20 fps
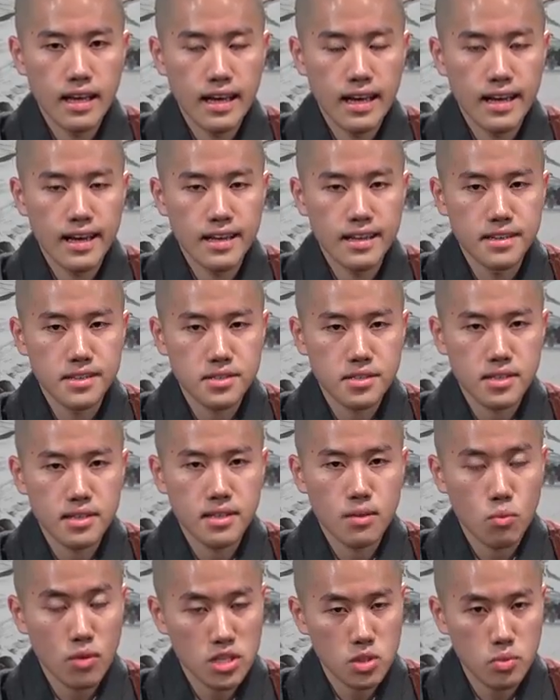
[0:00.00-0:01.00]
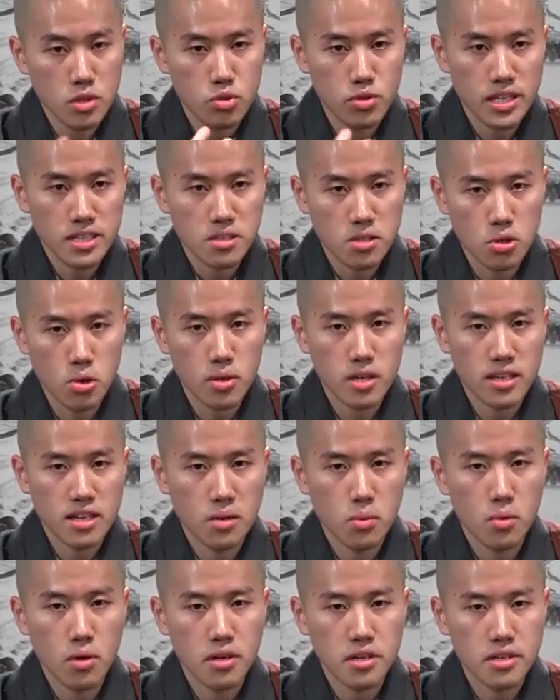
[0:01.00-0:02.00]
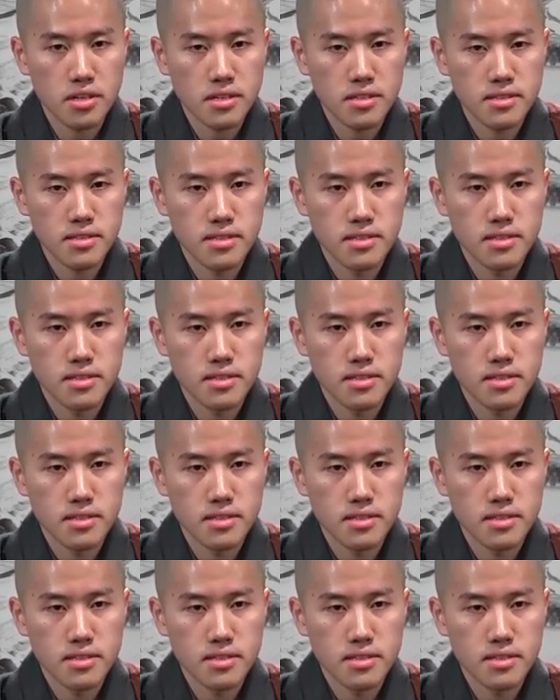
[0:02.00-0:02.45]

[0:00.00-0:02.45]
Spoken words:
And once we drink the coconut water,